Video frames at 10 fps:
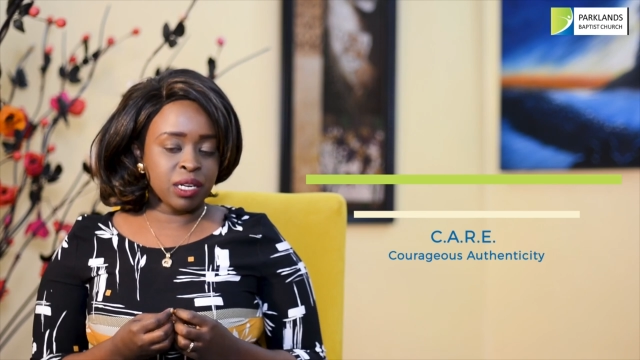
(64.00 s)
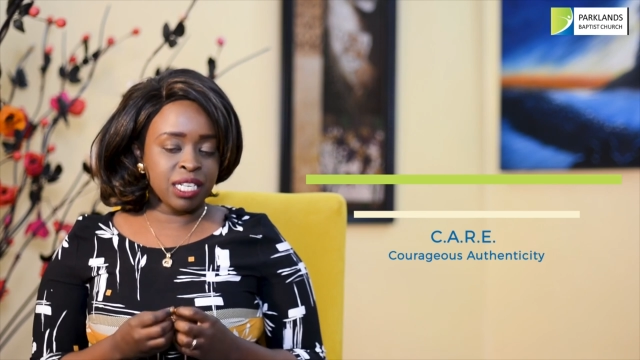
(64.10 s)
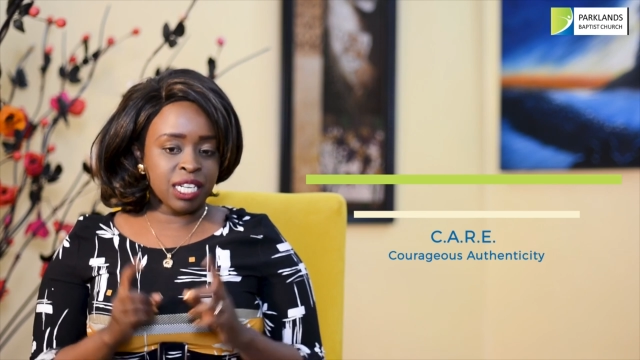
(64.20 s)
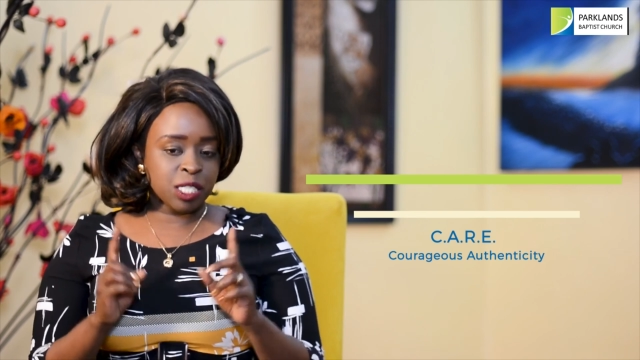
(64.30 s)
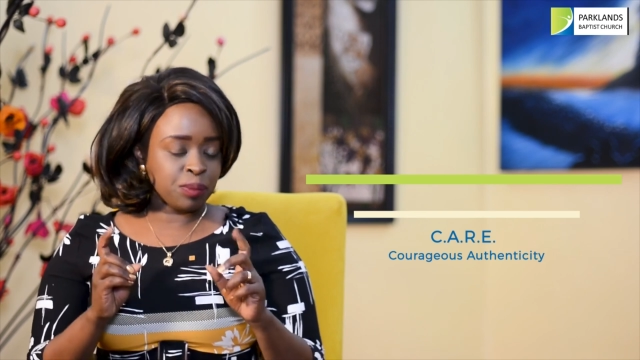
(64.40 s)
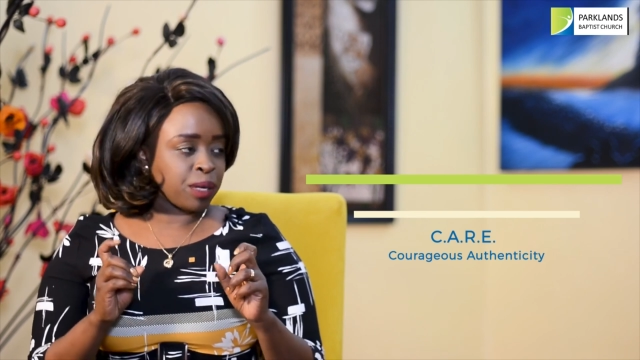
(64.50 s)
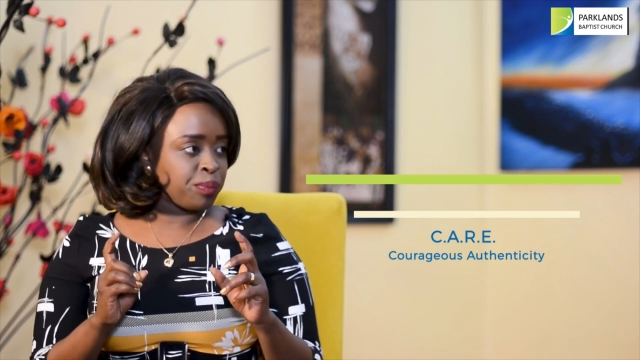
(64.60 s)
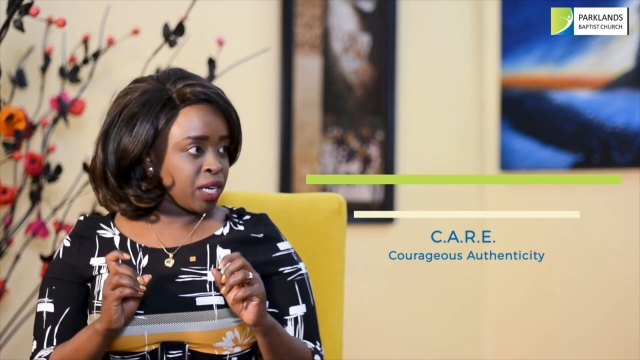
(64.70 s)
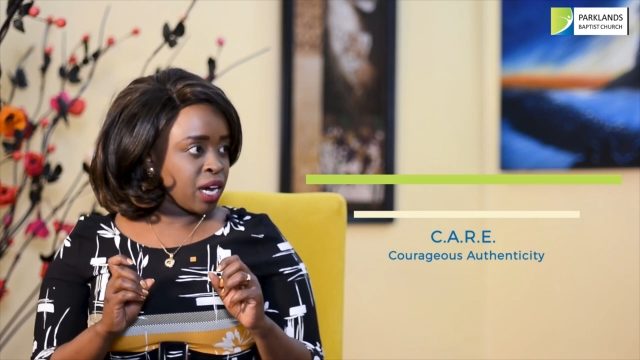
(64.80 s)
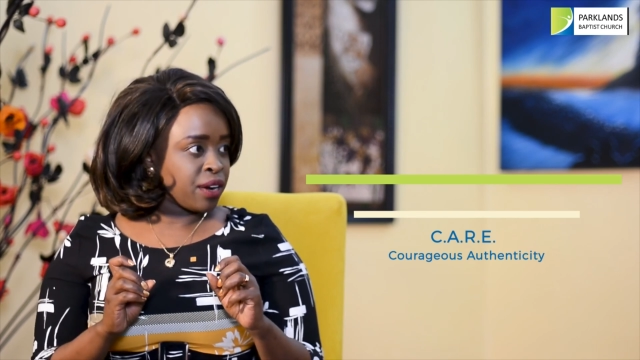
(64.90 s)
leaders play
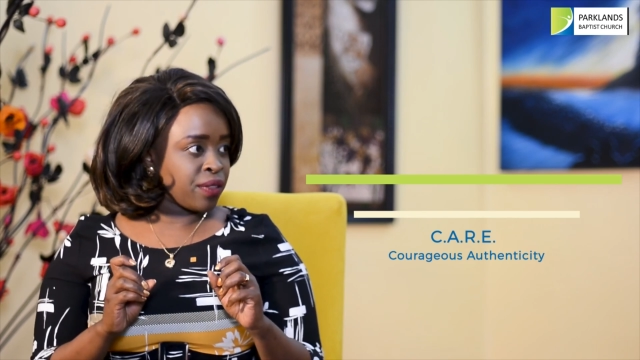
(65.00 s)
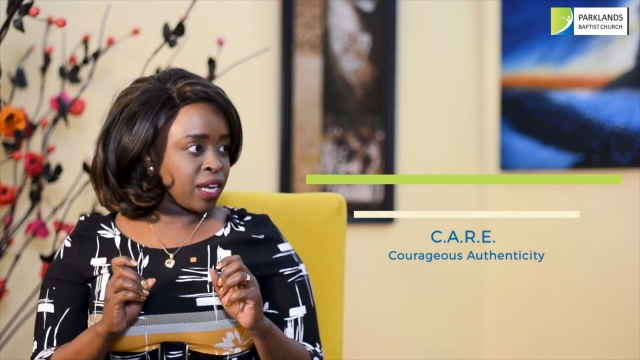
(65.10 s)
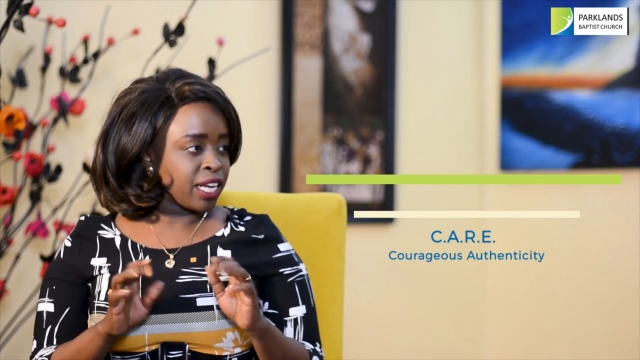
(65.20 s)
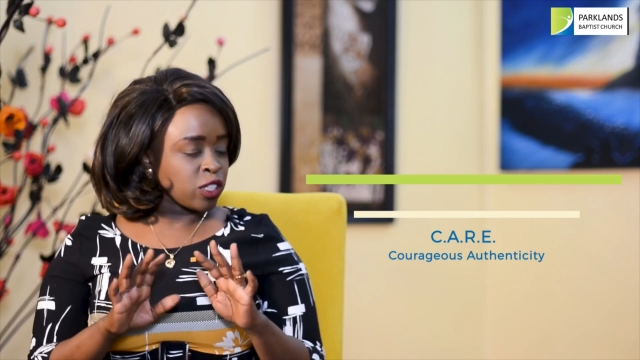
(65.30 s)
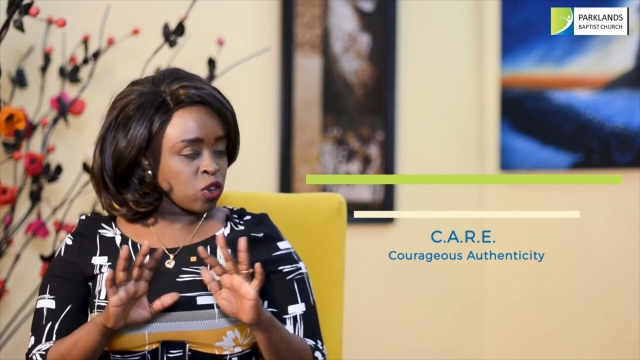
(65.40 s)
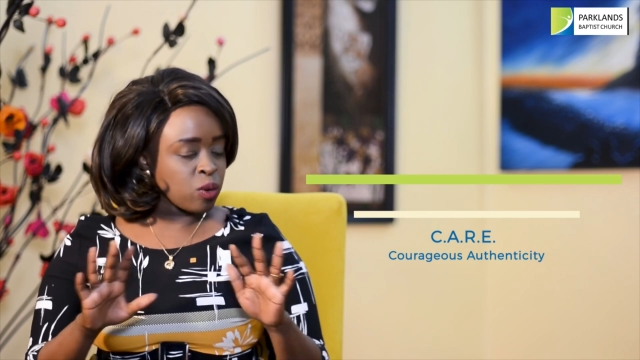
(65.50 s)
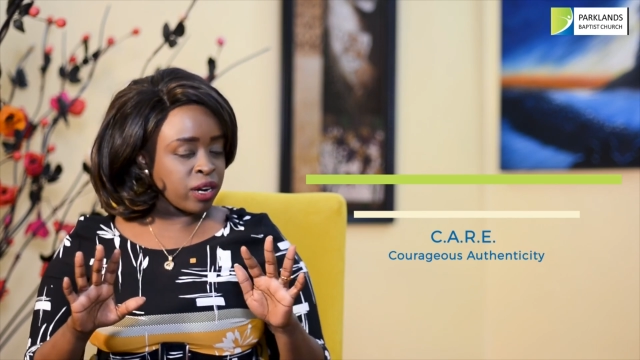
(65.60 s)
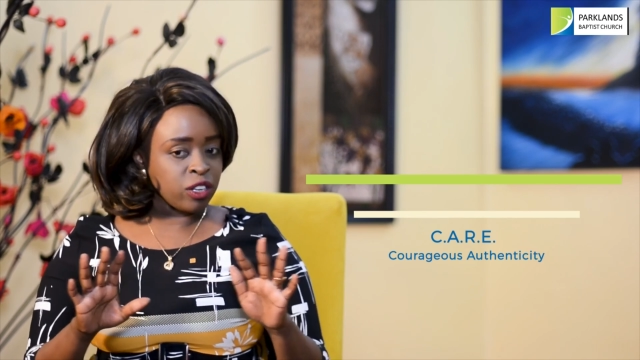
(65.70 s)
PR. They're like, don't worry,